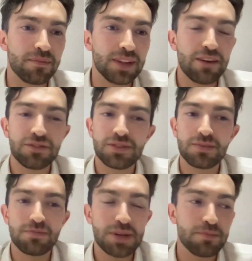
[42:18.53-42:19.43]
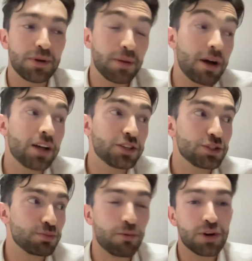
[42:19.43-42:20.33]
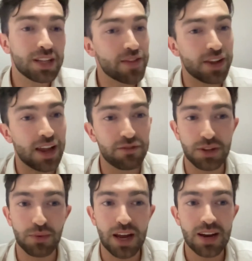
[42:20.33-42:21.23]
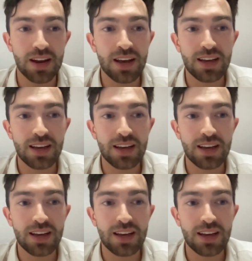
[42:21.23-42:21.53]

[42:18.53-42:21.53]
left people, politicians purportedly on the left and the right